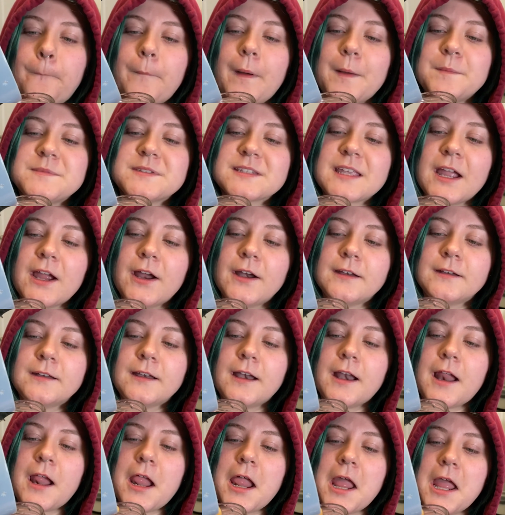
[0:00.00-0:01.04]
I'm
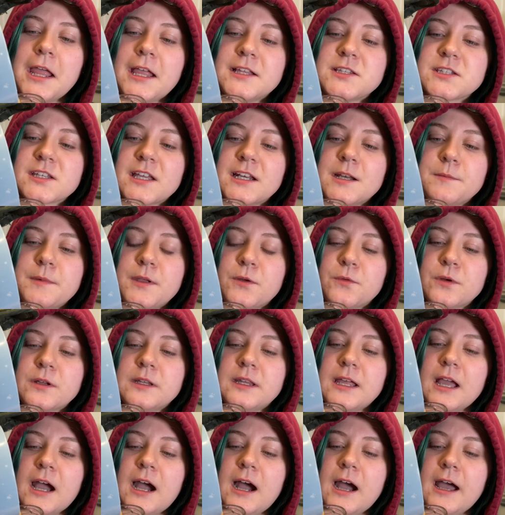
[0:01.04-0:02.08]
scared. It's gonna be
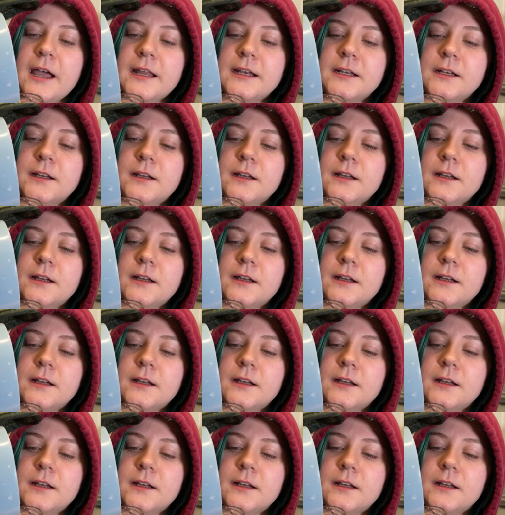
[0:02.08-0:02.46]
really hot.